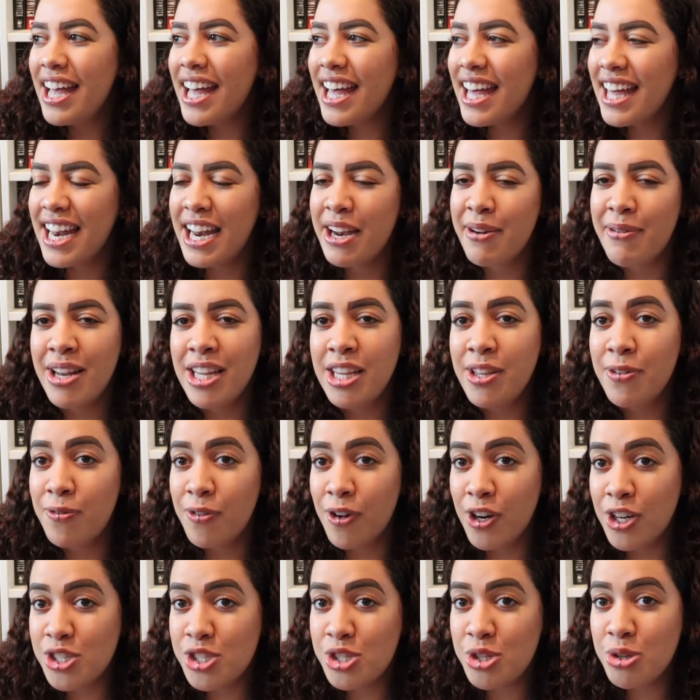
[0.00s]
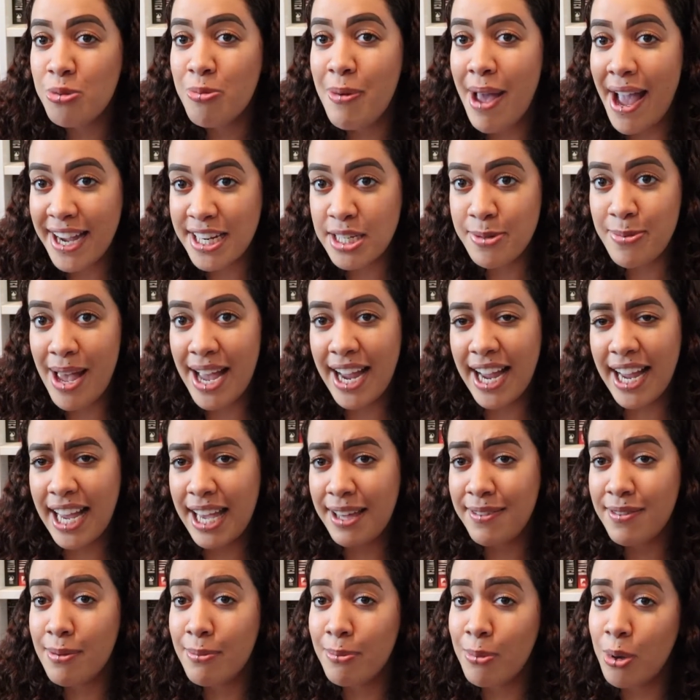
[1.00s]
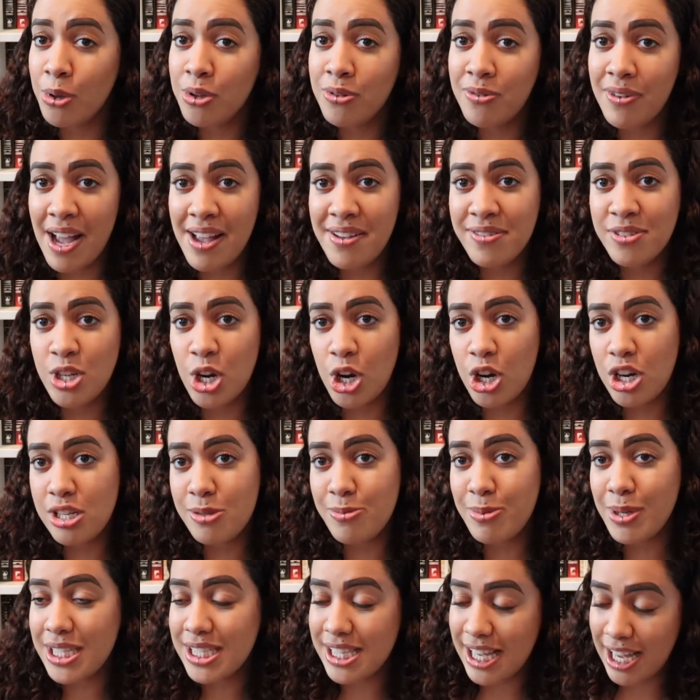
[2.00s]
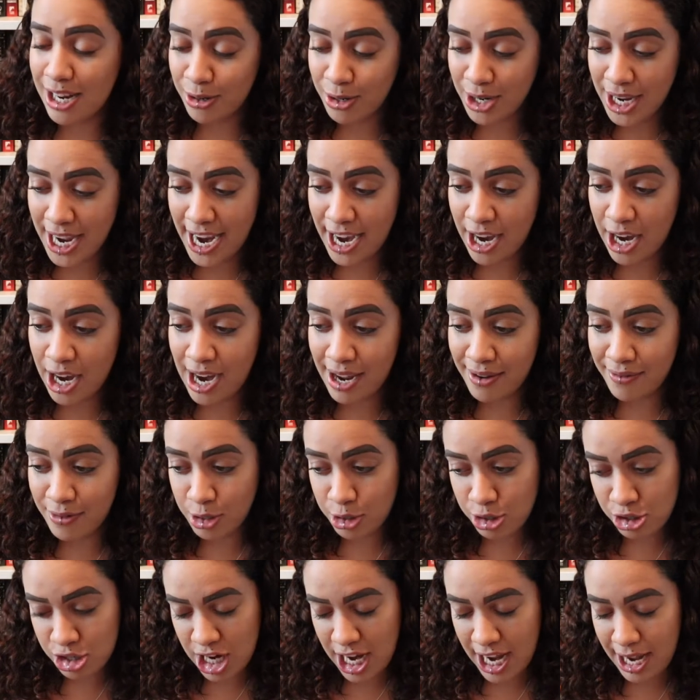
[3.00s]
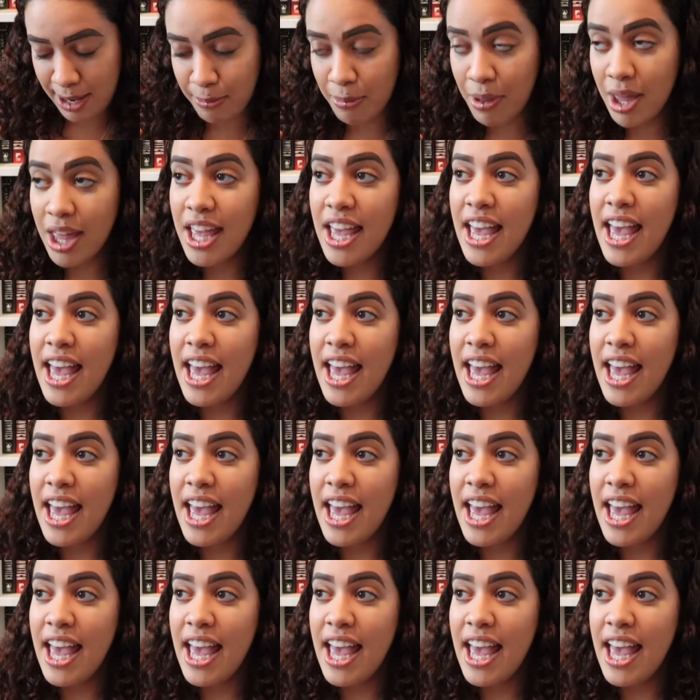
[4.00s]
And I read the first 2 back to back. I gave them both 5 stars because I don't care. I have no shame.